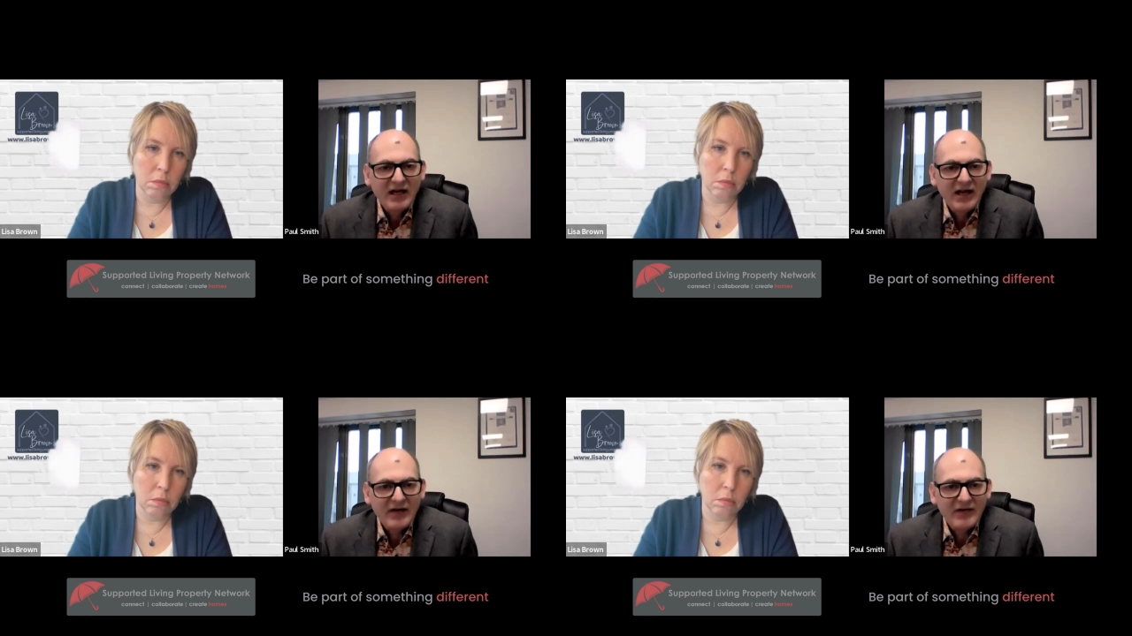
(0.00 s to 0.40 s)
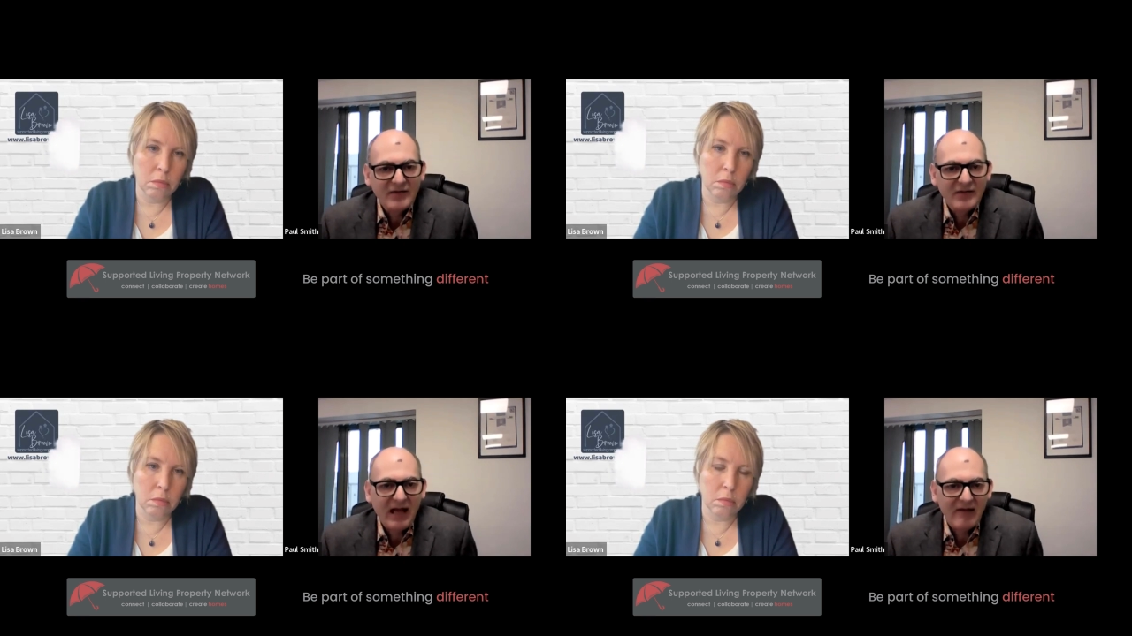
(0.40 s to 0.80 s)

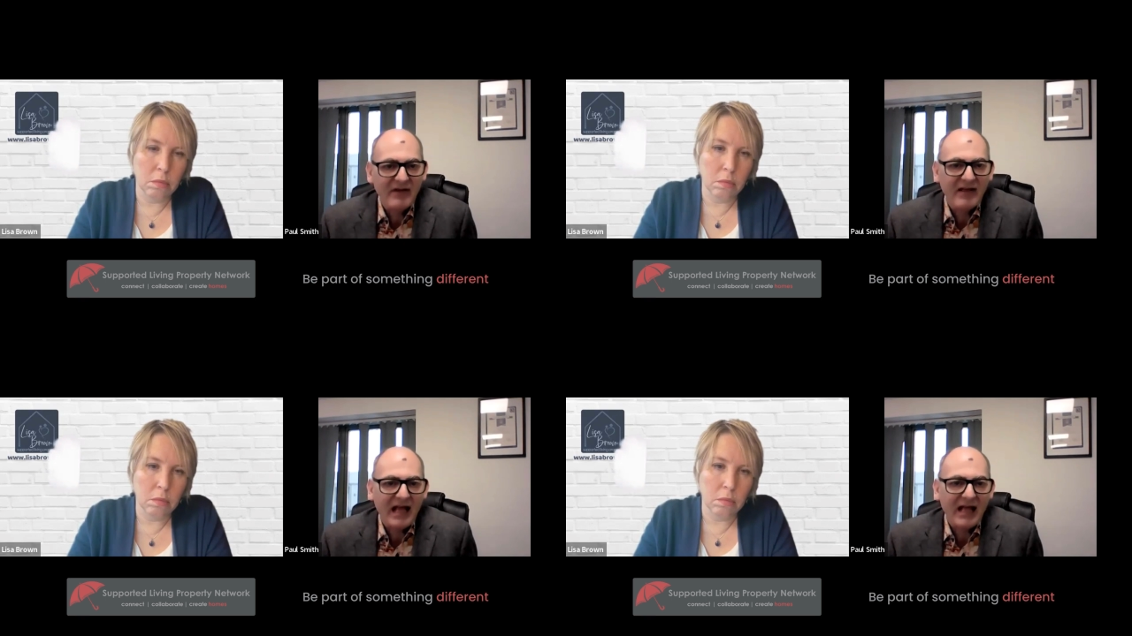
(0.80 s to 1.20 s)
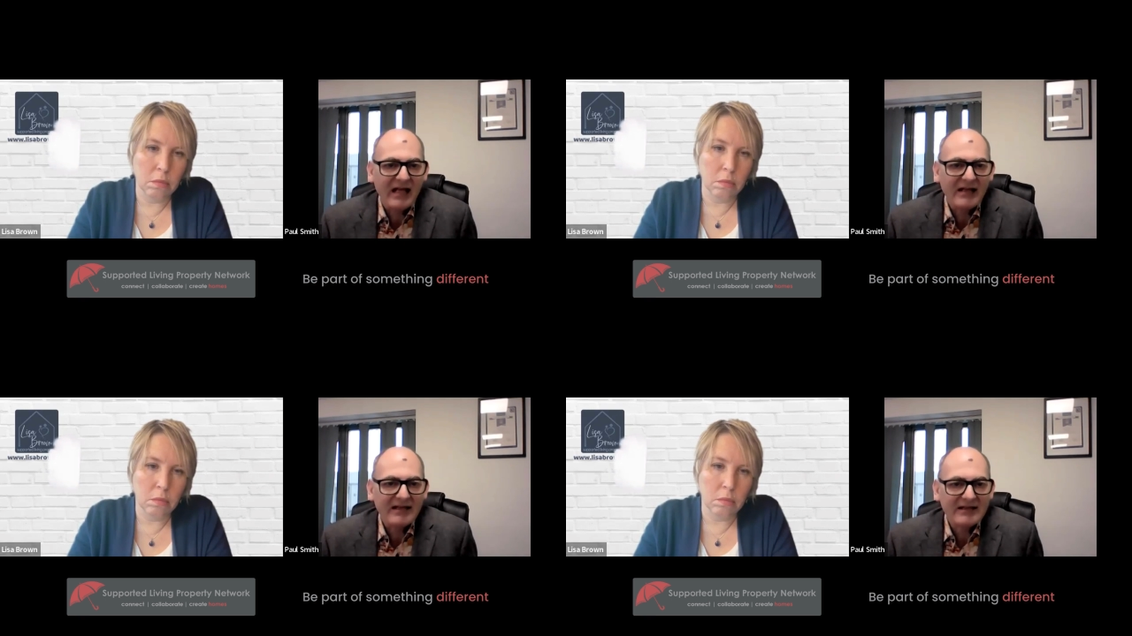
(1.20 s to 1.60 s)
Speaker 1: as having that
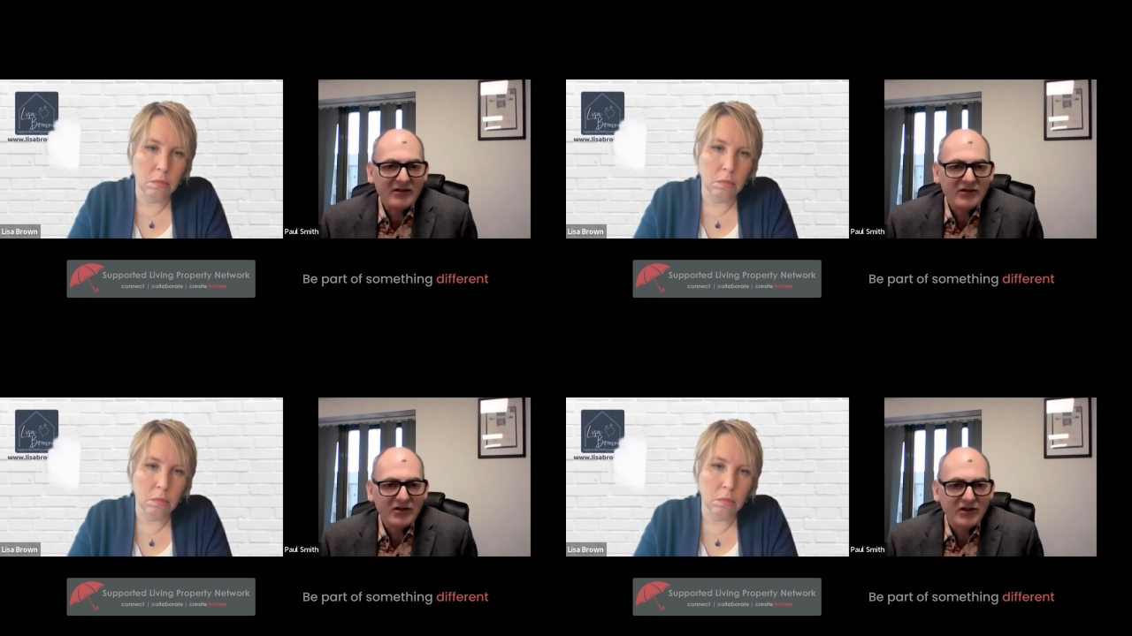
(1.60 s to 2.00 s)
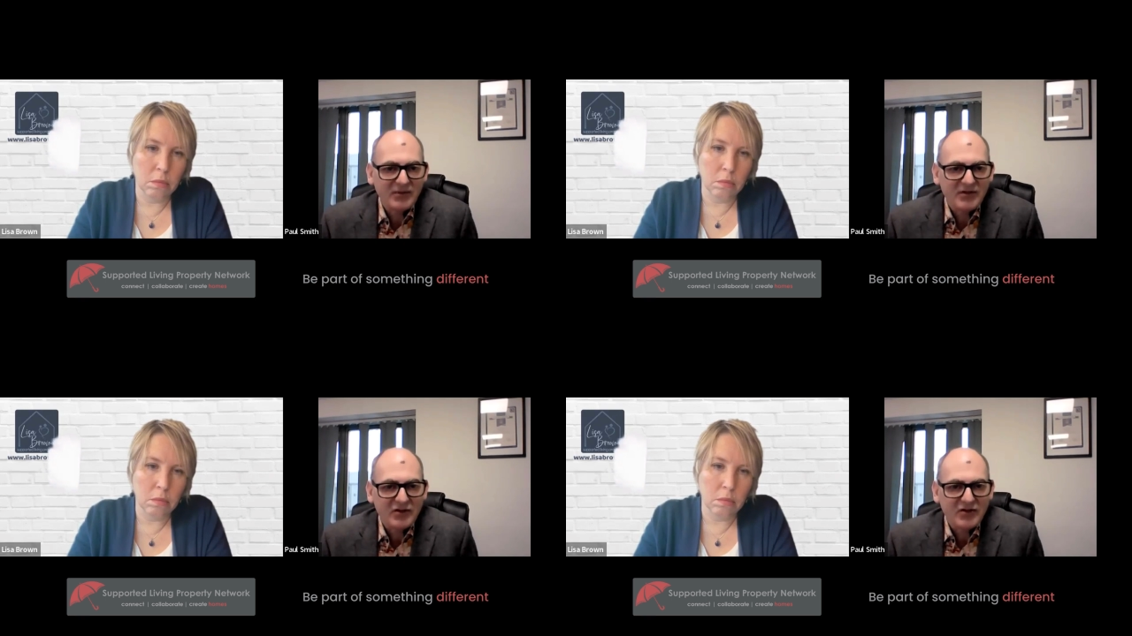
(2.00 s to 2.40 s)

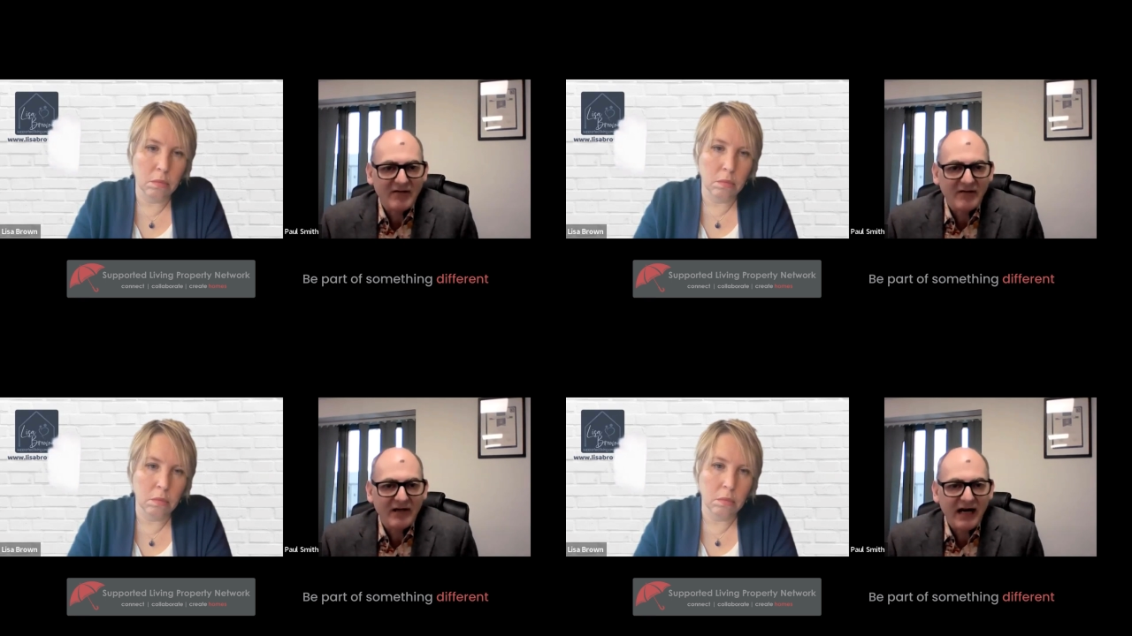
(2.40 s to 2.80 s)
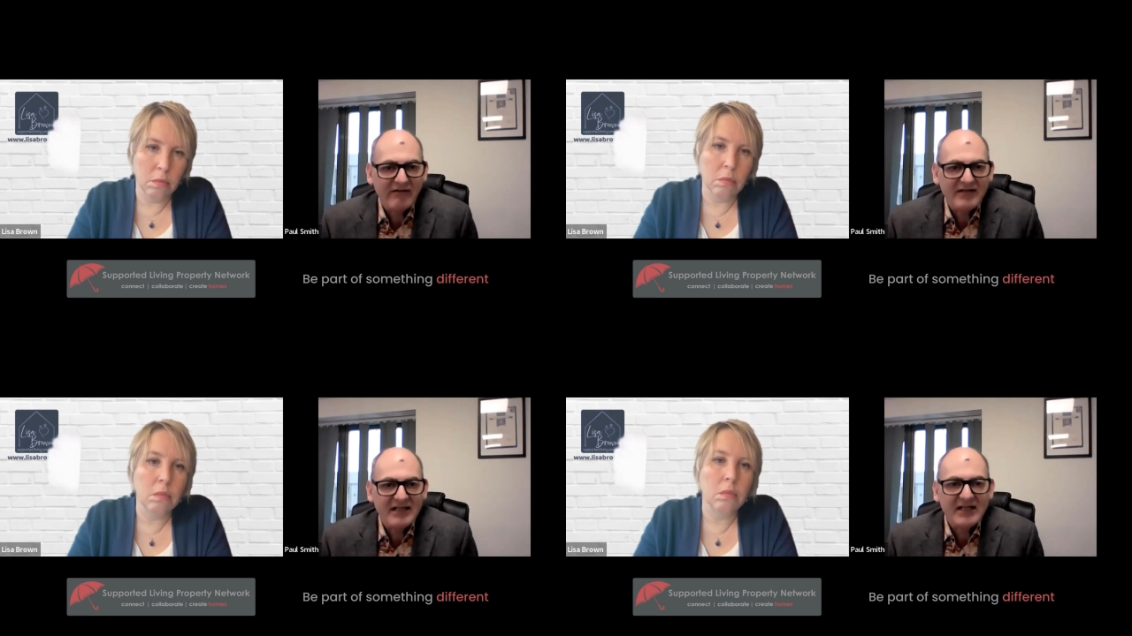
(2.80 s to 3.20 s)
gypsy and traveller
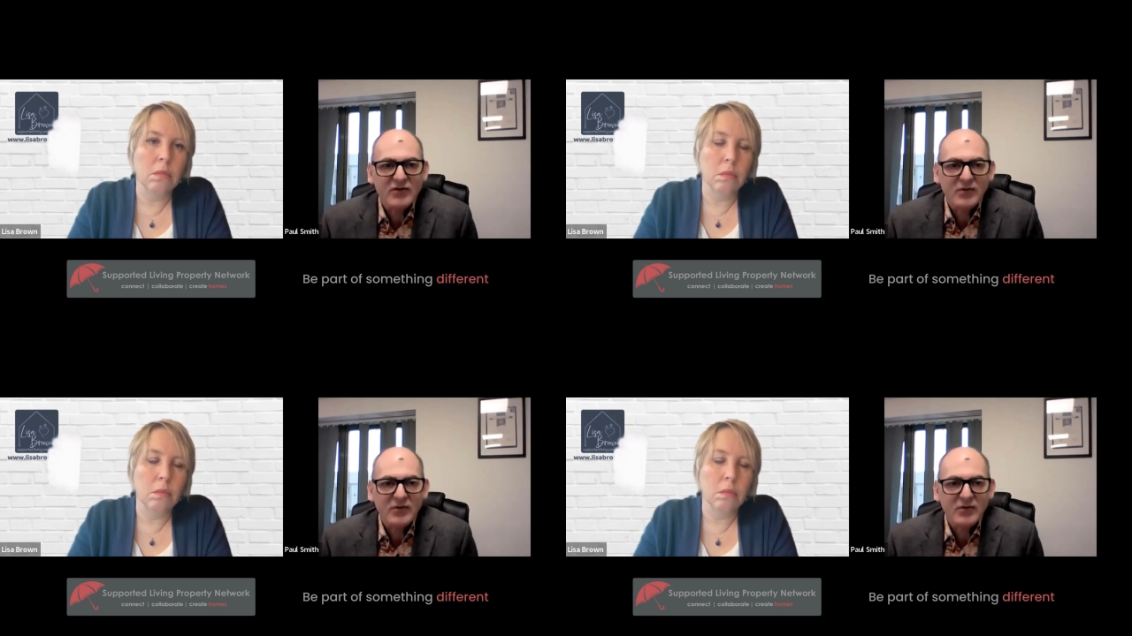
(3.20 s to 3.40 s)
heritage,